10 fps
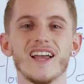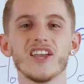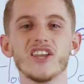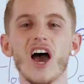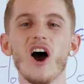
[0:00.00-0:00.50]

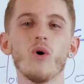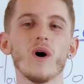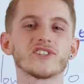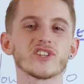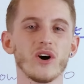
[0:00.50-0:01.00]
Yo,
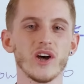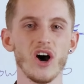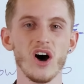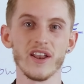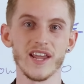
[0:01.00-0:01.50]
what's going
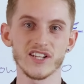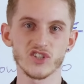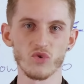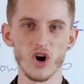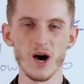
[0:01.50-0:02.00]
on?
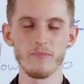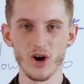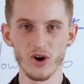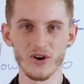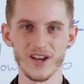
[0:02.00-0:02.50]
It's
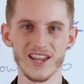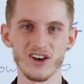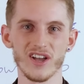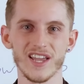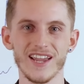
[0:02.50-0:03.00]
Rob
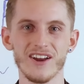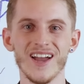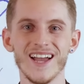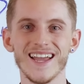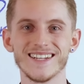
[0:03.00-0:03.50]
O'Neill
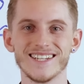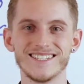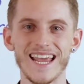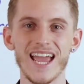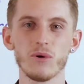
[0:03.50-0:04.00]
here.
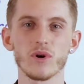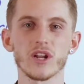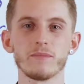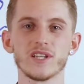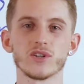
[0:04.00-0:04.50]
Today we're
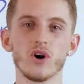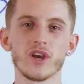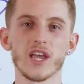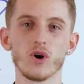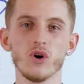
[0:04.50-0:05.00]
going to be
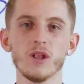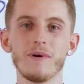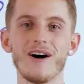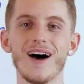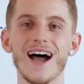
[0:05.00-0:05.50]
talking all
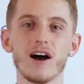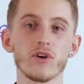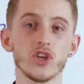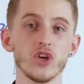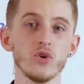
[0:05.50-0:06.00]
about how
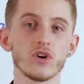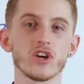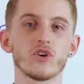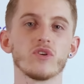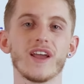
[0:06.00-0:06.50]
you
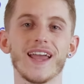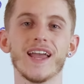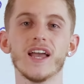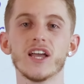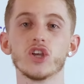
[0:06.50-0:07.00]
can
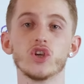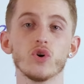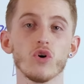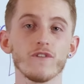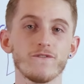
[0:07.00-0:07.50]
create
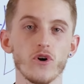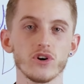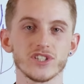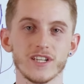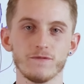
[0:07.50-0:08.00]
your
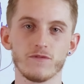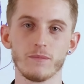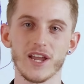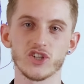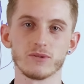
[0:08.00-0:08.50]
first
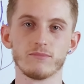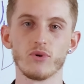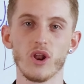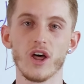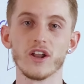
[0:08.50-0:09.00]
information
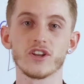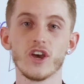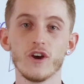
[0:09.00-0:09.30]
product